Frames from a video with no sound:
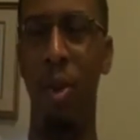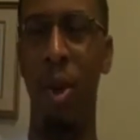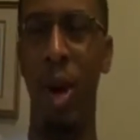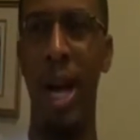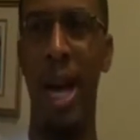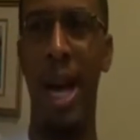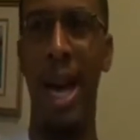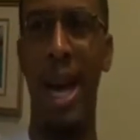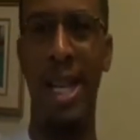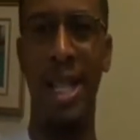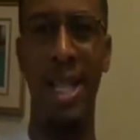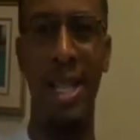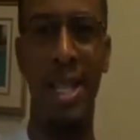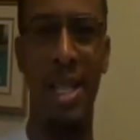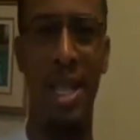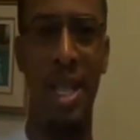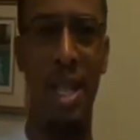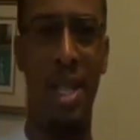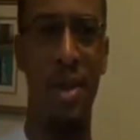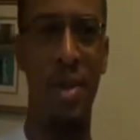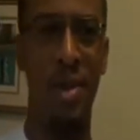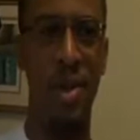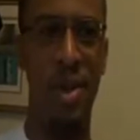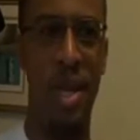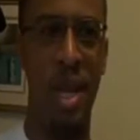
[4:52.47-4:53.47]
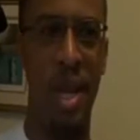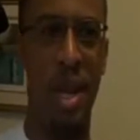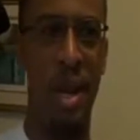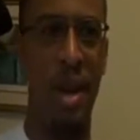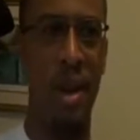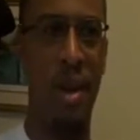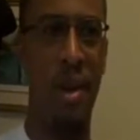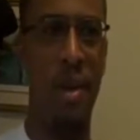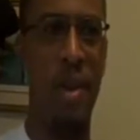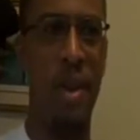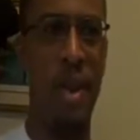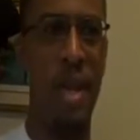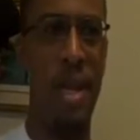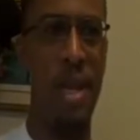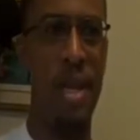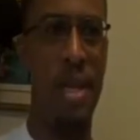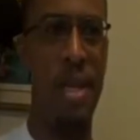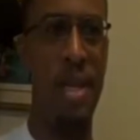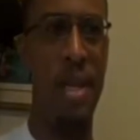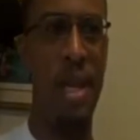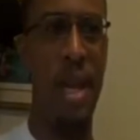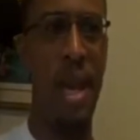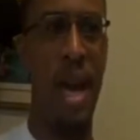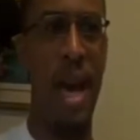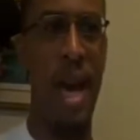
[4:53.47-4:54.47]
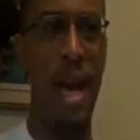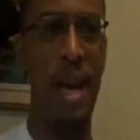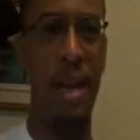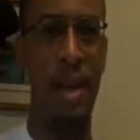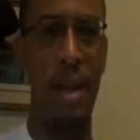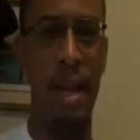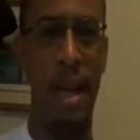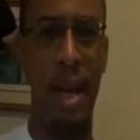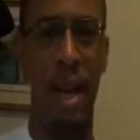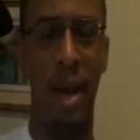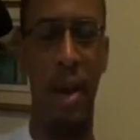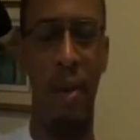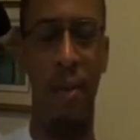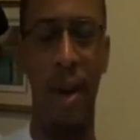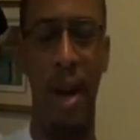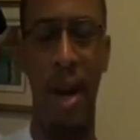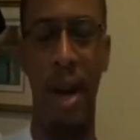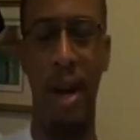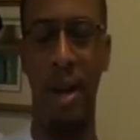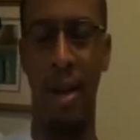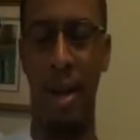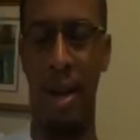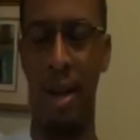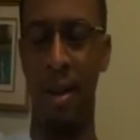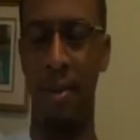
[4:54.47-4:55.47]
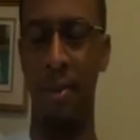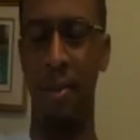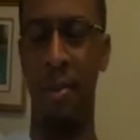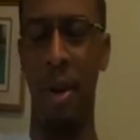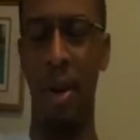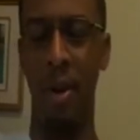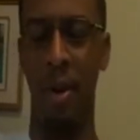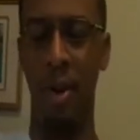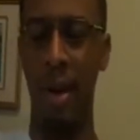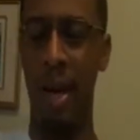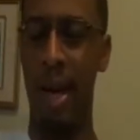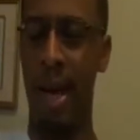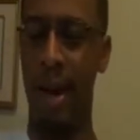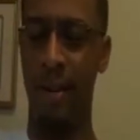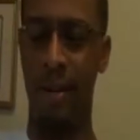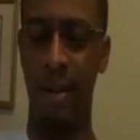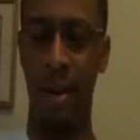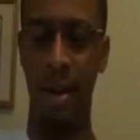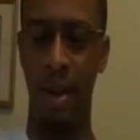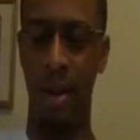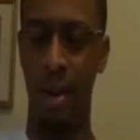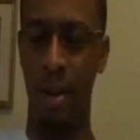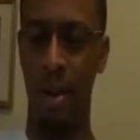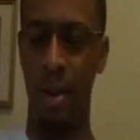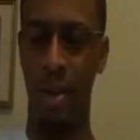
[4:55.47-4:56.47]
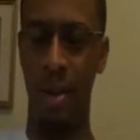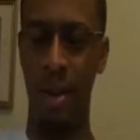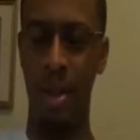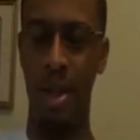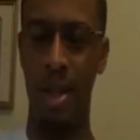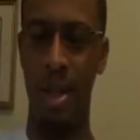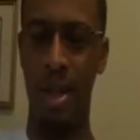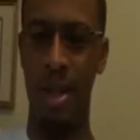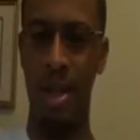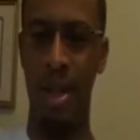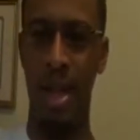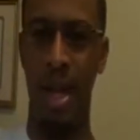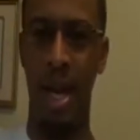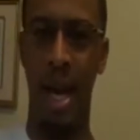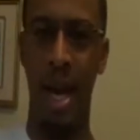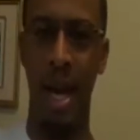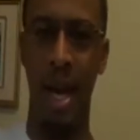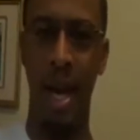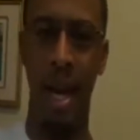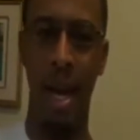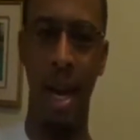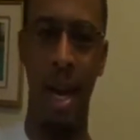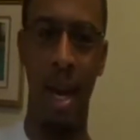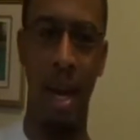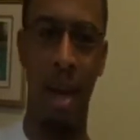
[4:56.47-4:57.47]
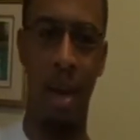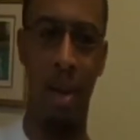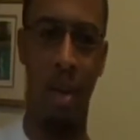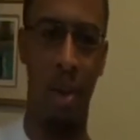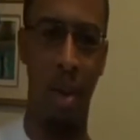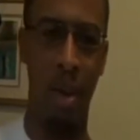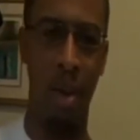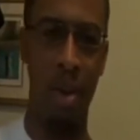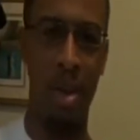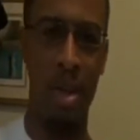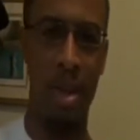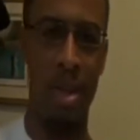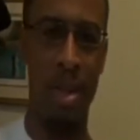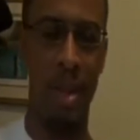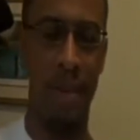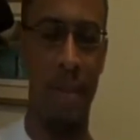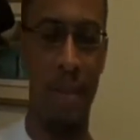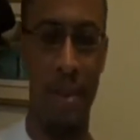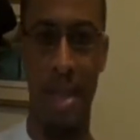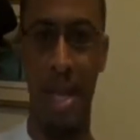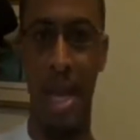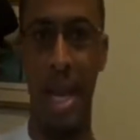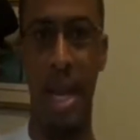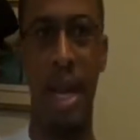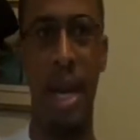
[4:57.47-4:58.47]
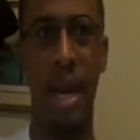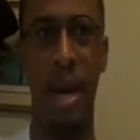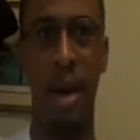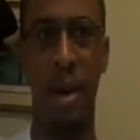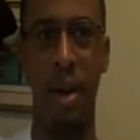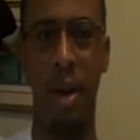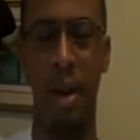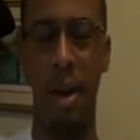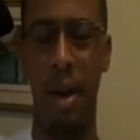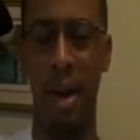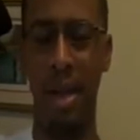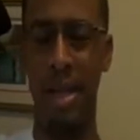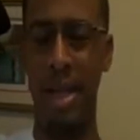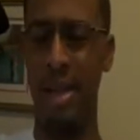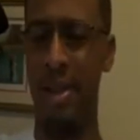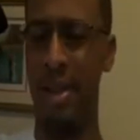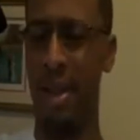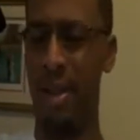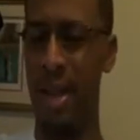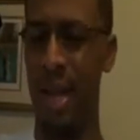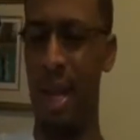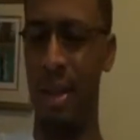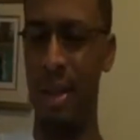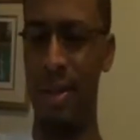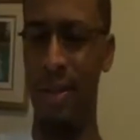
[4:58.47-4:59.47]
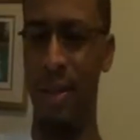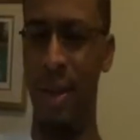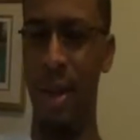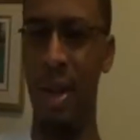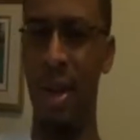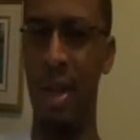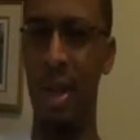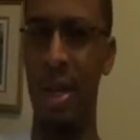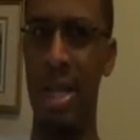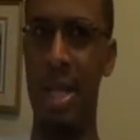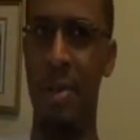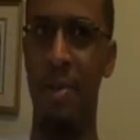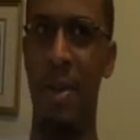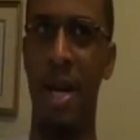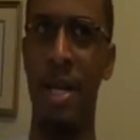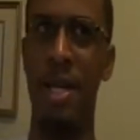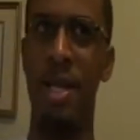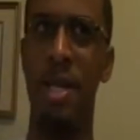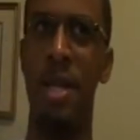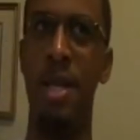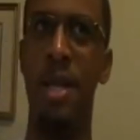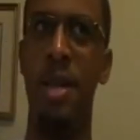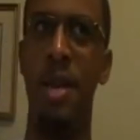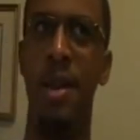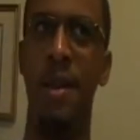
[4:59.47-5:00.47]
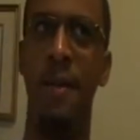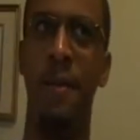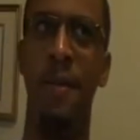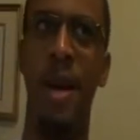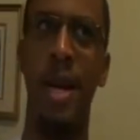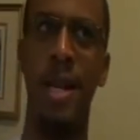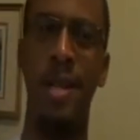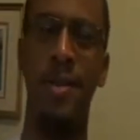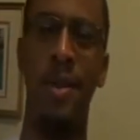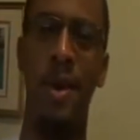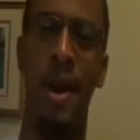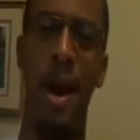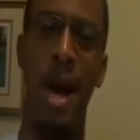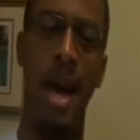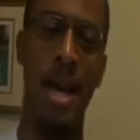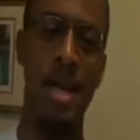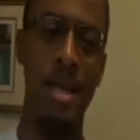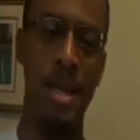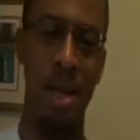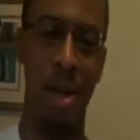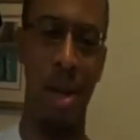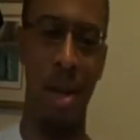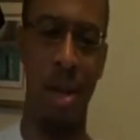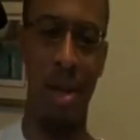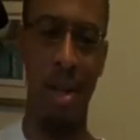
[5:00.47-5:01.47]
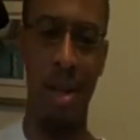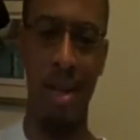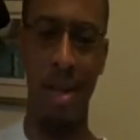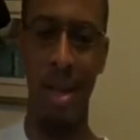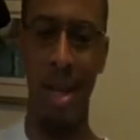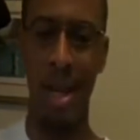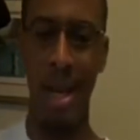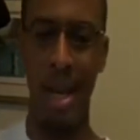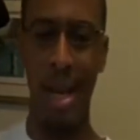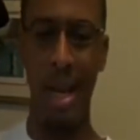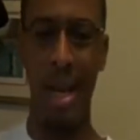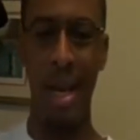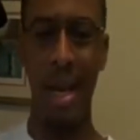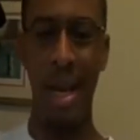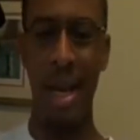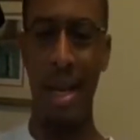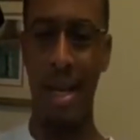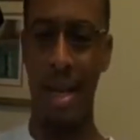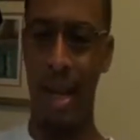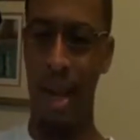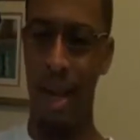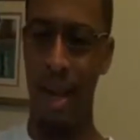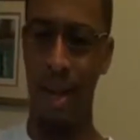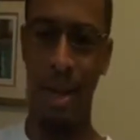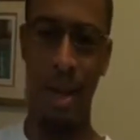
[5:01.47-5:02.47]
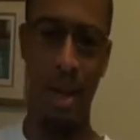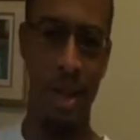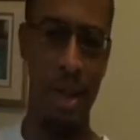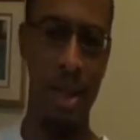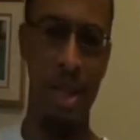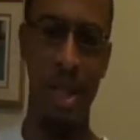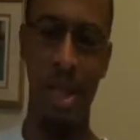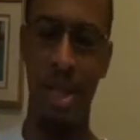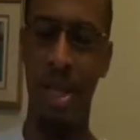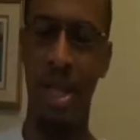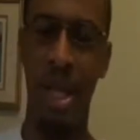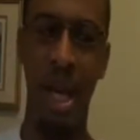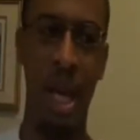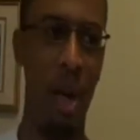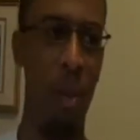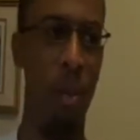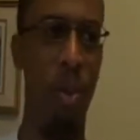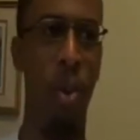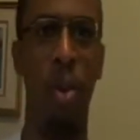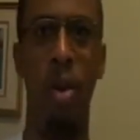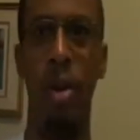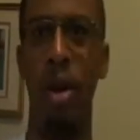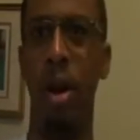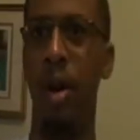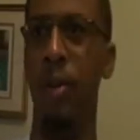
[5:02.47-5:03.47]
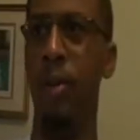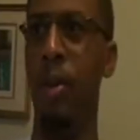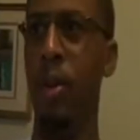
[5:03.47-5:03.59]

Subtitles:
What action scenes was there? The Hellfire Club going out, going to the CIA headquarters and stuff and taking out all the guards. I thought that was very good, especially the effects for Azazel, because this character is just teleporting